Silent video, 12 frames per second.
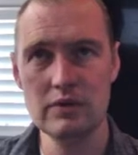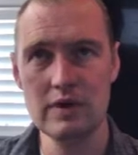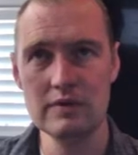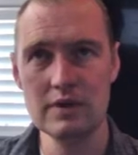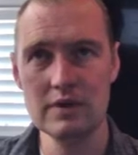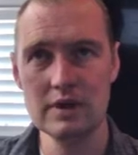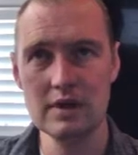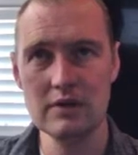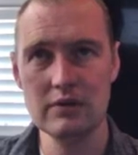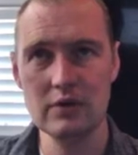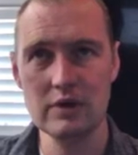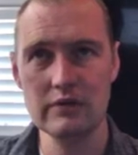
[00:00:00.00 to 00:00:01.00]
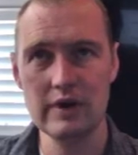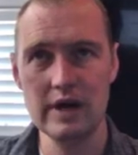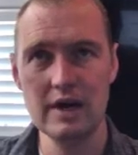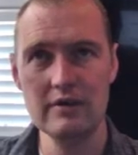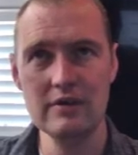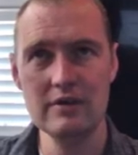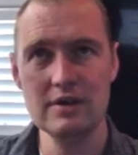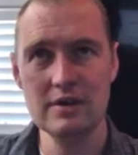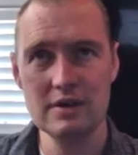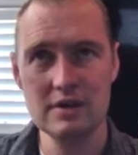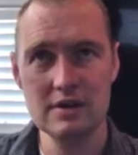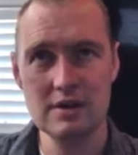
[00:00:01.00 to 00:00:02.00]
5 times 9 is 45.
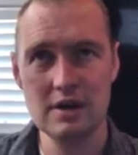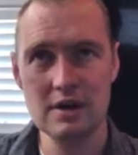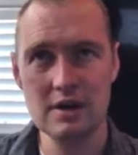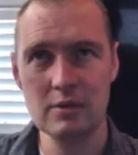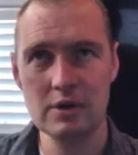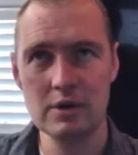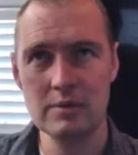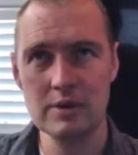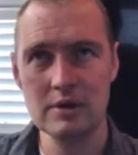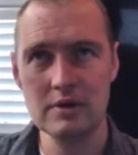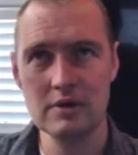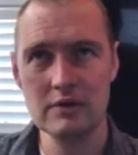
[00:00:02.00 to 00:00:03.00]
I'll put it up here.